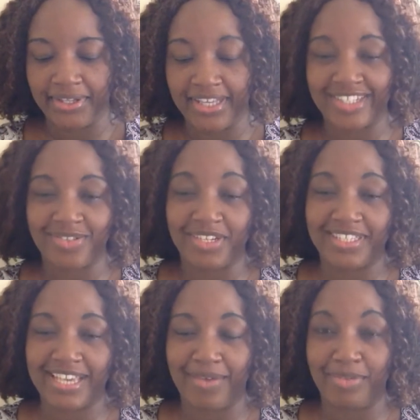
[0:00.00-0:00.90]
a story
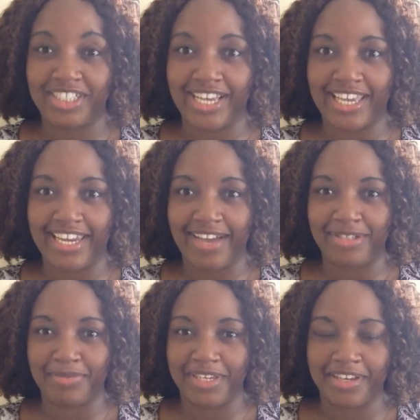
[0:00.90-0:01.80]
time, which again I have
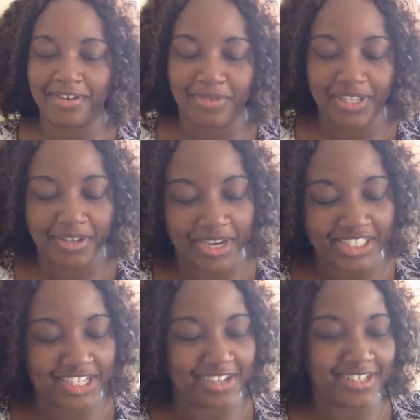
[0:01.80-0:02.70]
to be careful how I
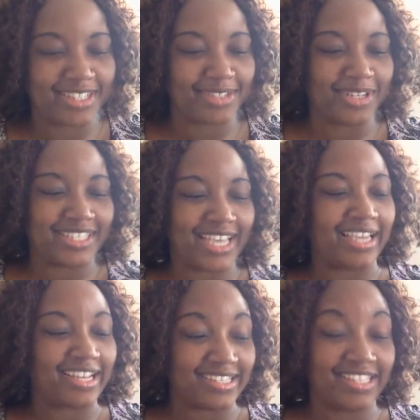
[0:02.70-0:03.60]
share this story time
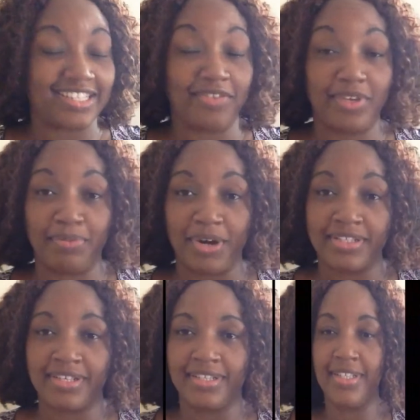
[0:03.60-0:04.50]
because these are real
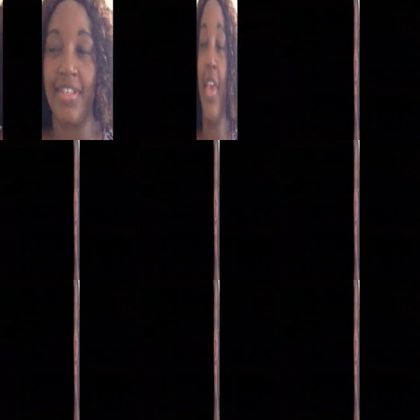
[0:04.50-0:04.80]
persons.